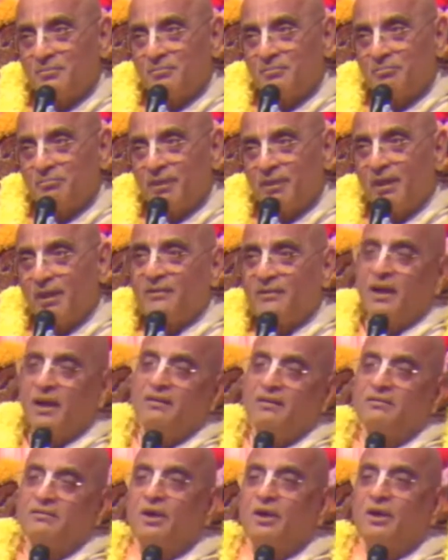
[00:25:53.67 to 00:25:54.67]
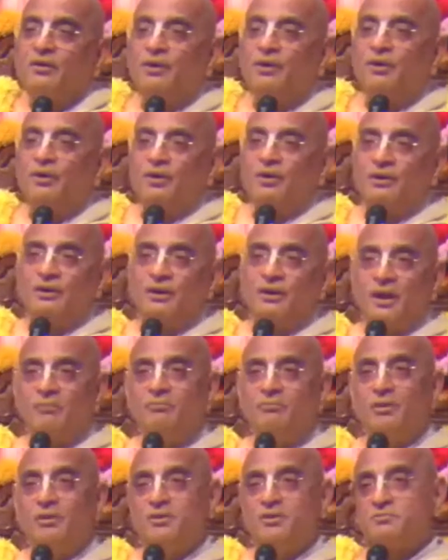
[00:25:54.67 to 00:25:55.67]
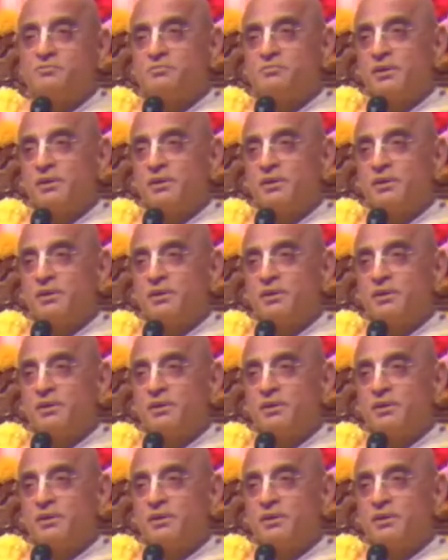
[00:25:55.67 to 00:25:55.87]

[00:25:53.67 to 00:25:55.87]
And that is how he got the name Bhishma.